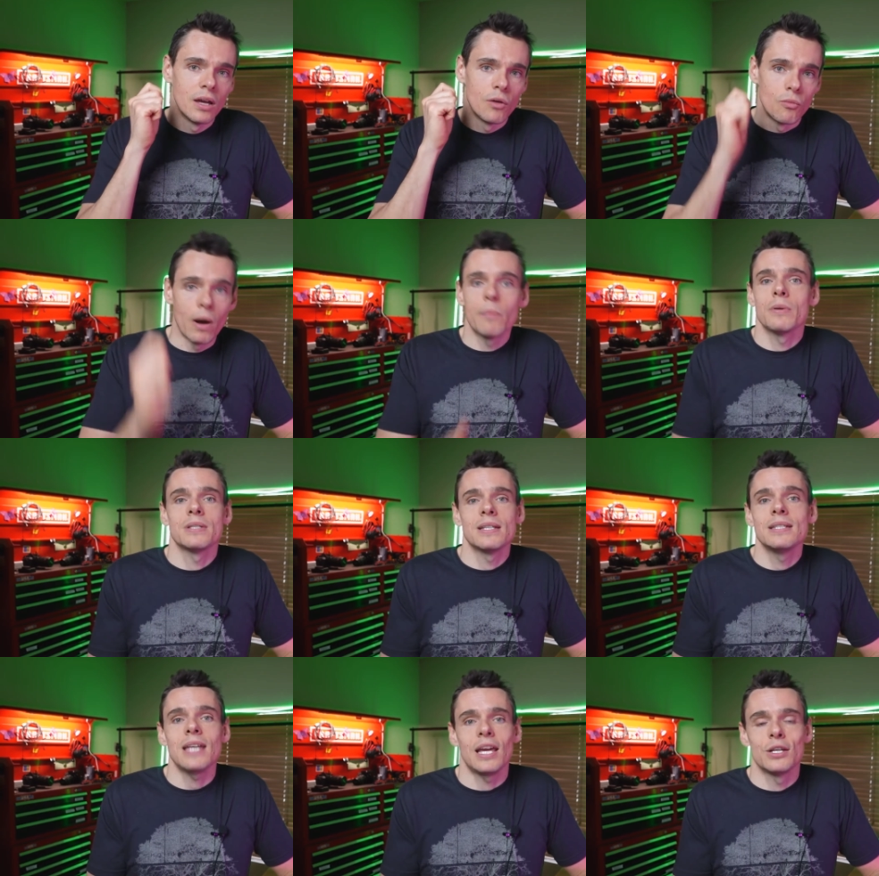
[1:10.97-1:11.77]

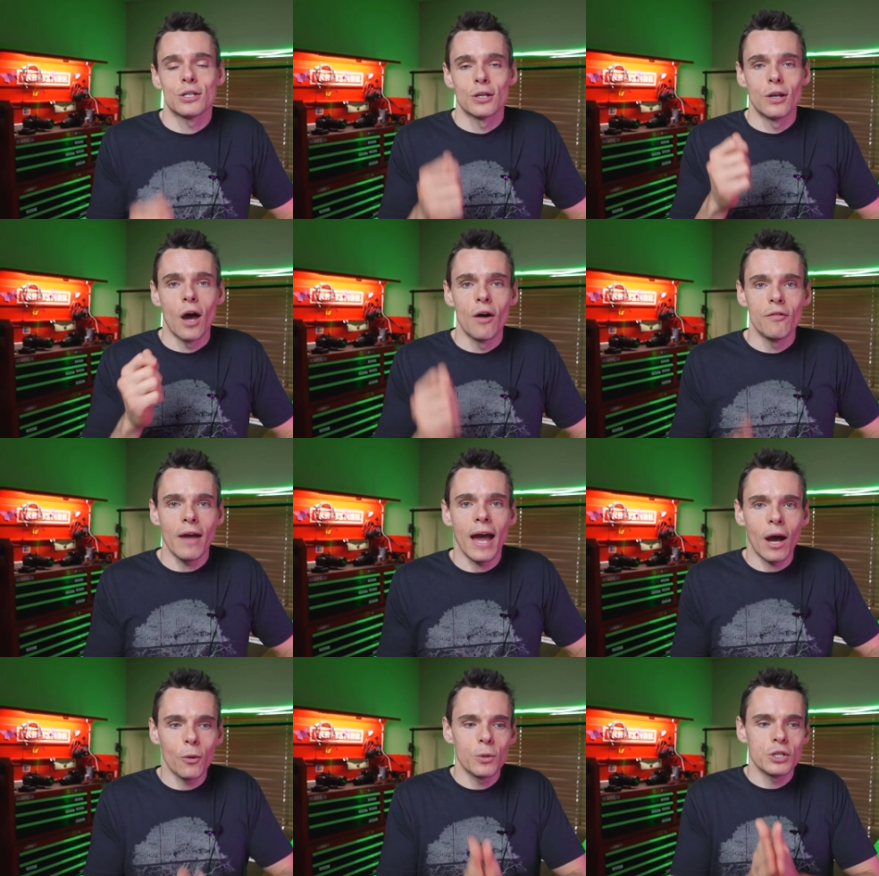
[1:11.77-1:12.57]
representation of
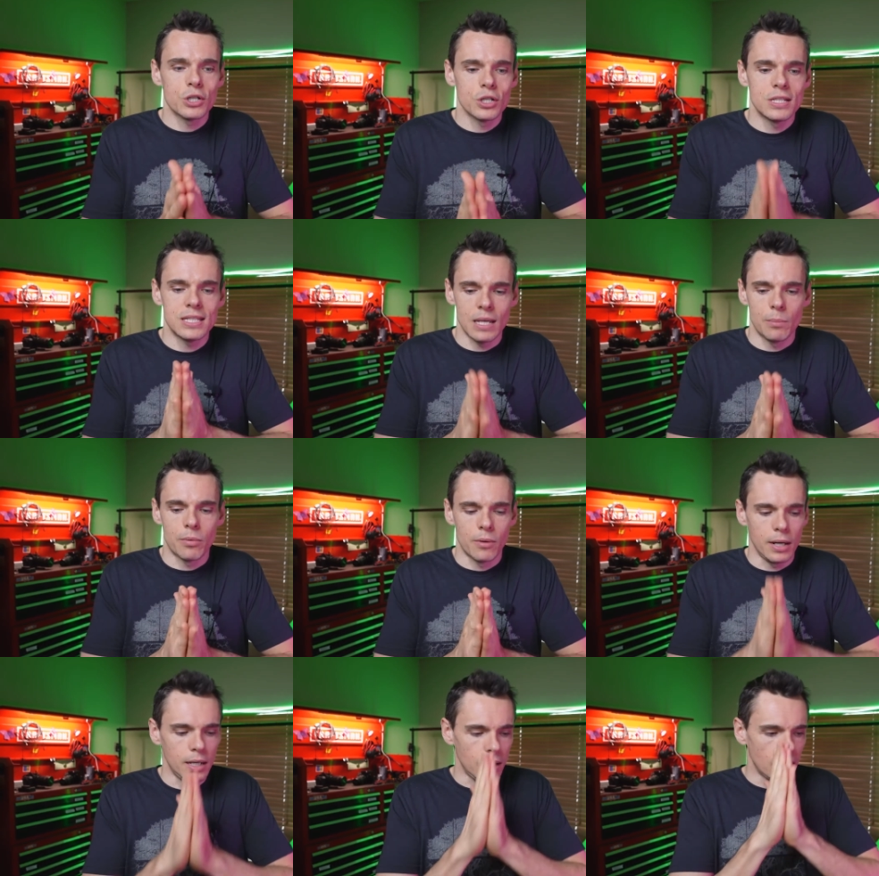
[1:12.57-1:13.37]
how we should
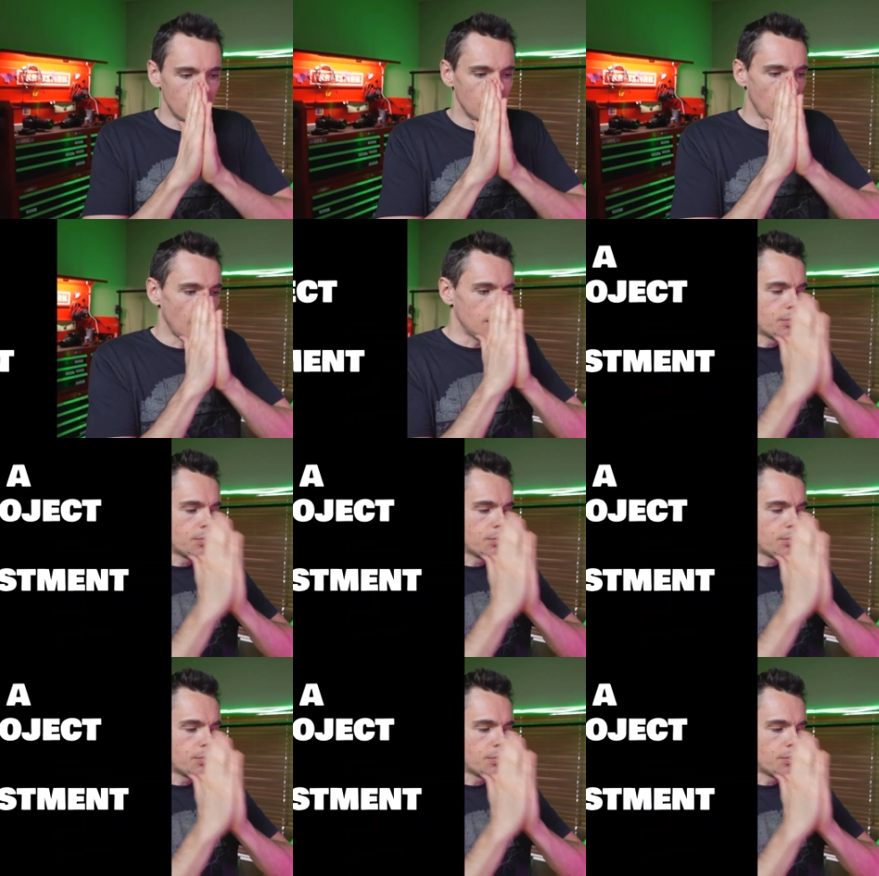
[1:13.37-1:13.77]
separate a